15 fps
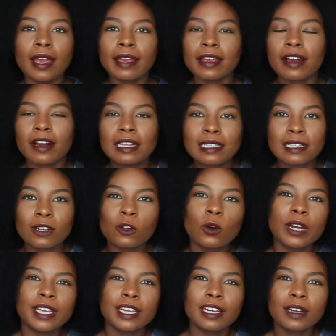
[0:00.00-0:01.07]
Hey y'all, it's
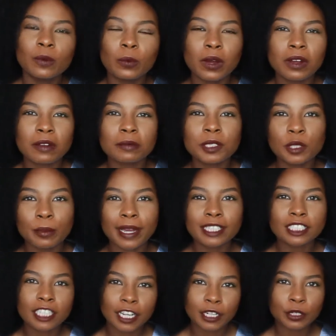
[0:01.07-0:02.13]
Sekoya. Welcome to my
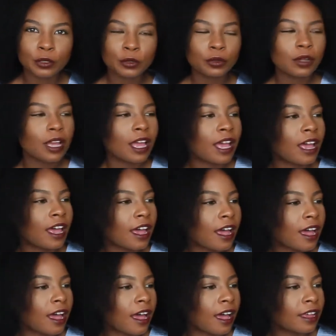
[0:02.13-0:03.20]
channel.
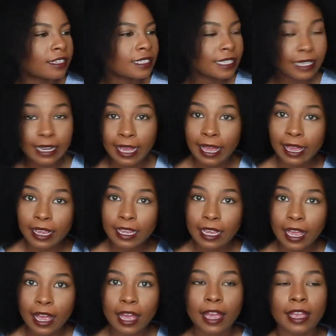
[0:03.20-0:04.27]
Today
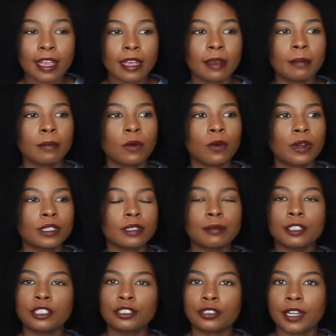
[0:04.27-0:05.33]
I am going to
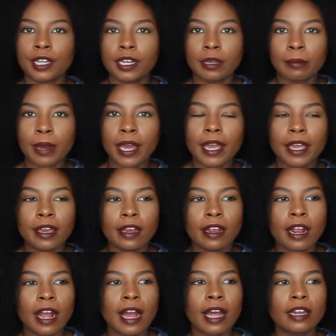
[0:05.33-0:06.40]
be straightening my
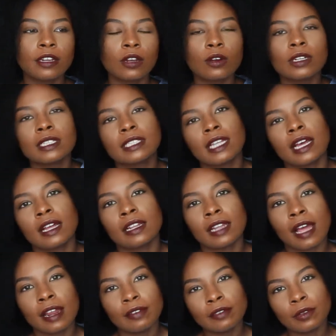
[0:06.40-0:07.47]
hair. I noticed that a
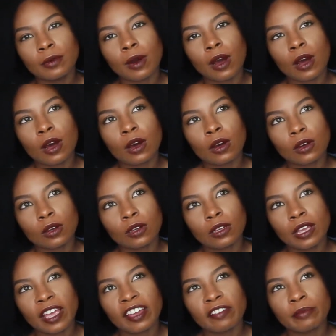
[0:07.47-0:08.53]
lot of you all
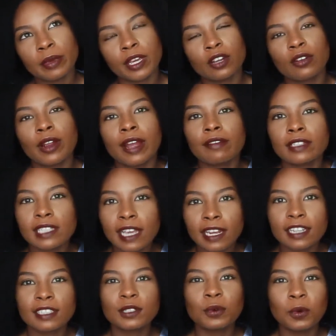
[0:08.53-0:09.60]
have been
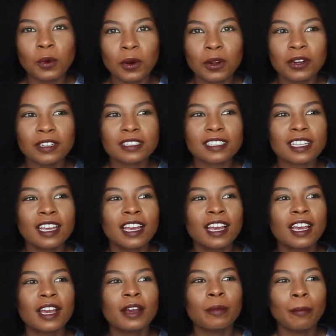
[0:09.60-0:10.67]
gravitating towards
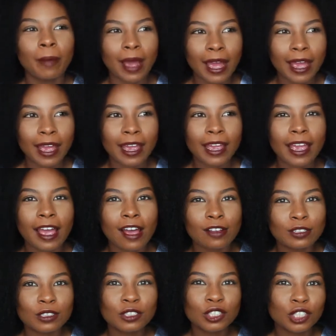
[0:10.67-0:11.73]
my how
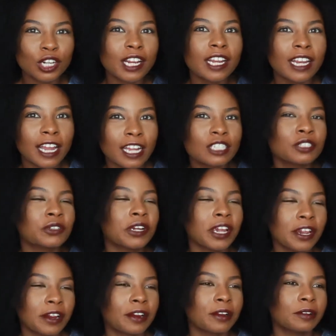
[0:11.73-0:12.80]
to straighten natural
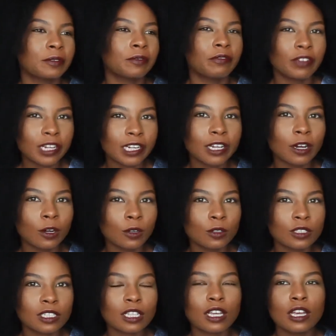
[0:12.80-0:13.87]
hair videos.